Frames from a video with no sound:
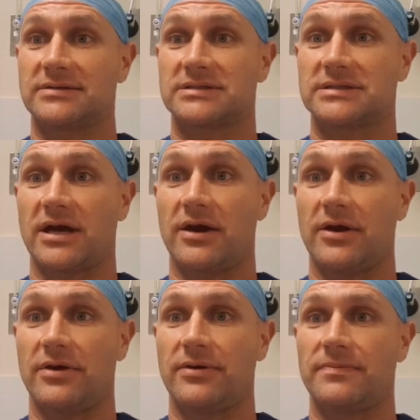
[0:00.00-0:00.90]

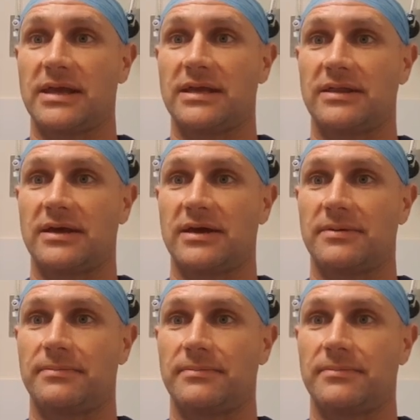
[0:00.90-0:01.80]
So in
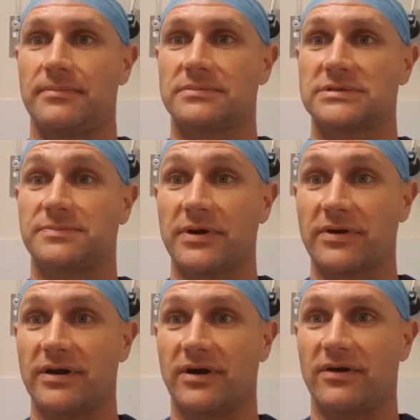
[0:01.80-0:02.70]
the
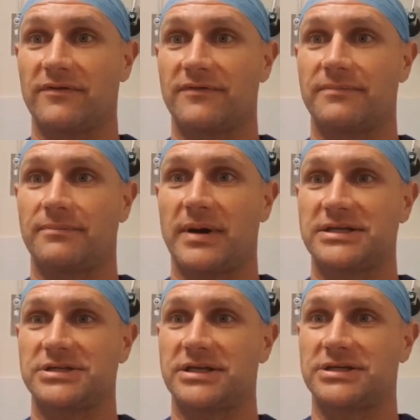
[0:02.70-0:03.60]
spirit of
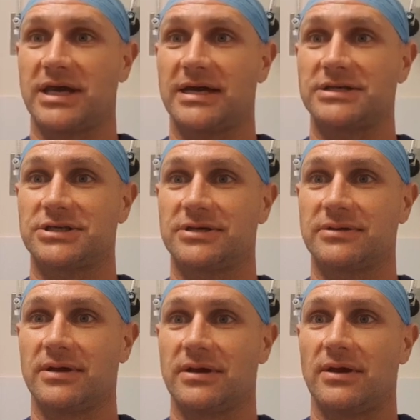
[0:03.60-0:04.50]
patient education,
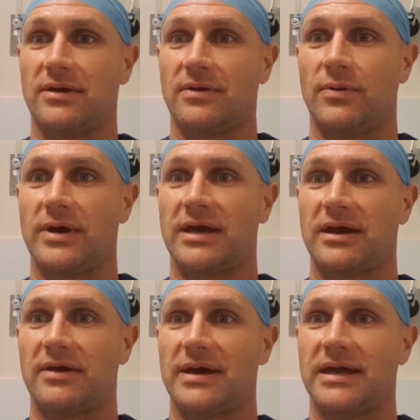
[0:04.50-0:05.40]
we're
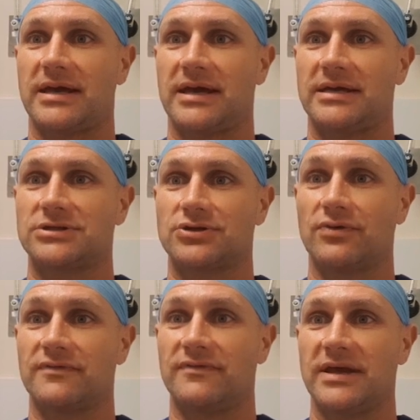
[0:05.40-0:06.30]
going to make a
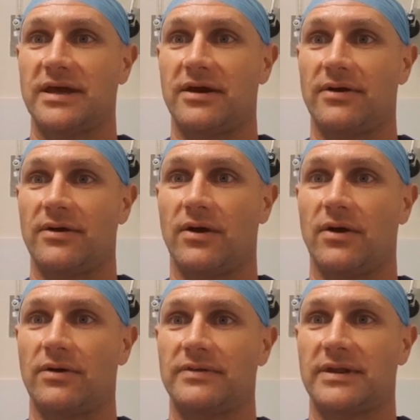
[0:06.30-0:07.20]
short video
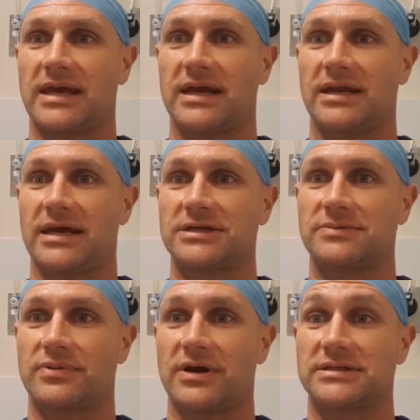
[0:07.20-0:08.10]
on the
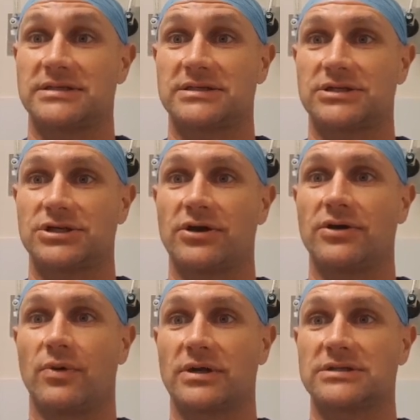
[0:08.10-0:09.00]
cannulation process to show you
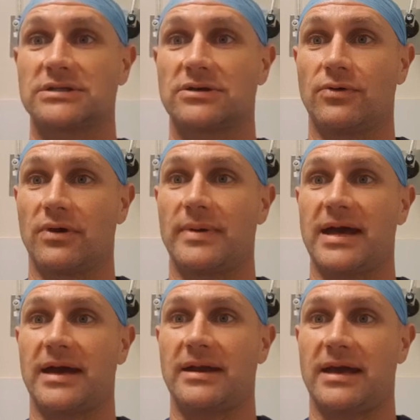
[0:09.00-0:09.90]
what it's all
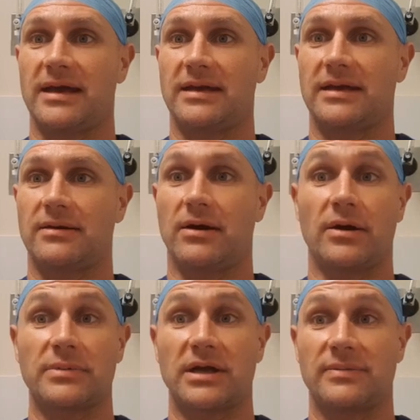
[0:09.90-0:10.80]
about, and
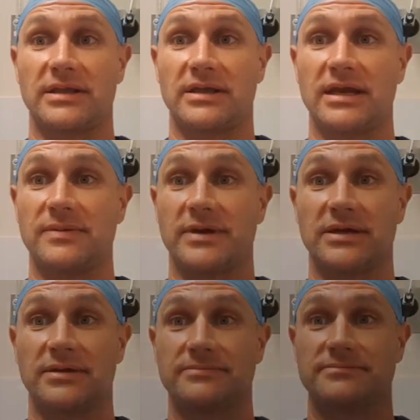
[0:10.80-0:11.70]
I'm going to be the guinea pig.